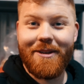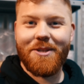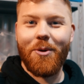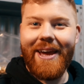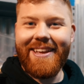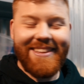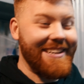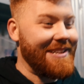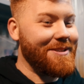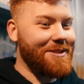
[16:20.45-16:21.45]
great.
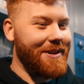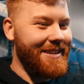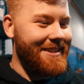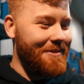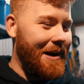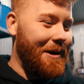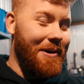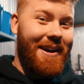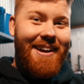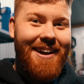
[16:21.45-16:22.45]
It looks great.
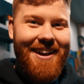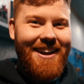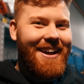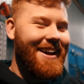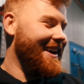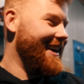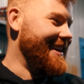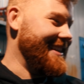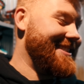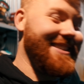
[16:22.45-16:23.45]
Wow.
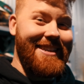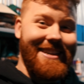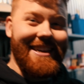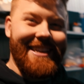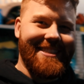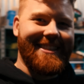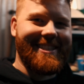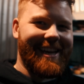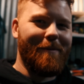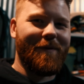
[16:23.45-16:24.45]
It's the
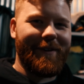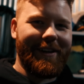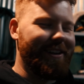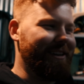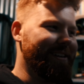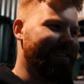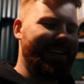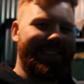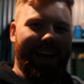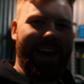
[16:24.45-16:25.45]
same feeling
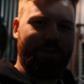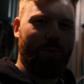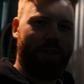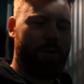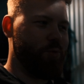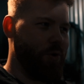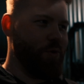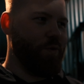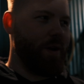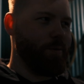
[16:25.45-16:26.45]
that I had with the
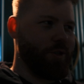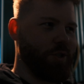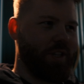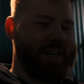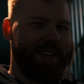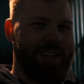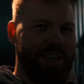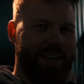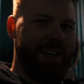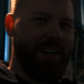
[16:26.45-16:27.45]
roof. I was just like,
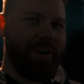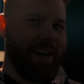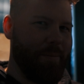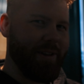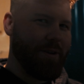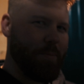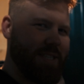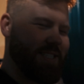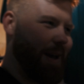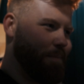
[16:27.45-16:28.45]
okay, I'm a little
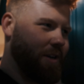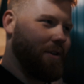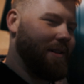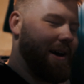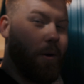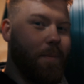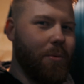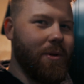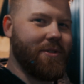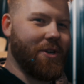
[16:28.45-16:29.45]
bit skeptical. I hope it
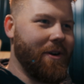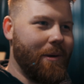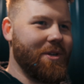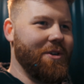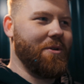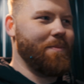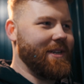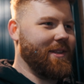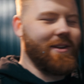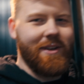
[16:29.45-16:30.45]
will turn out good,
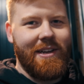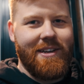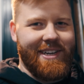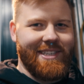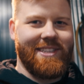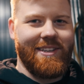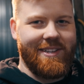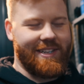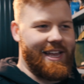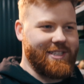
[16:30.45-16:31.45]
but I still
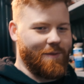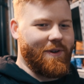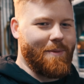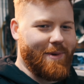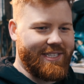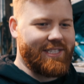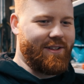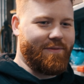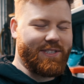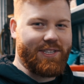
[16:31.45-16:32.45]
classify
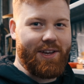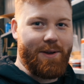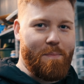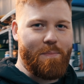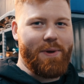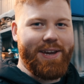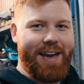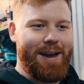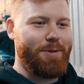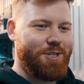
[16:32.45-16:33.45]
myself as a big
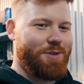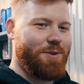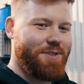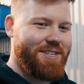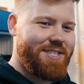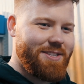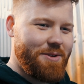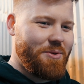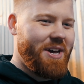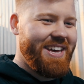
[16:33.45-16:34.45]
amateur on this.
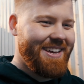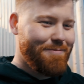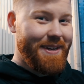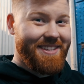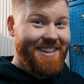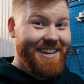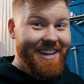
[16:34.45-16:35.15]
So, but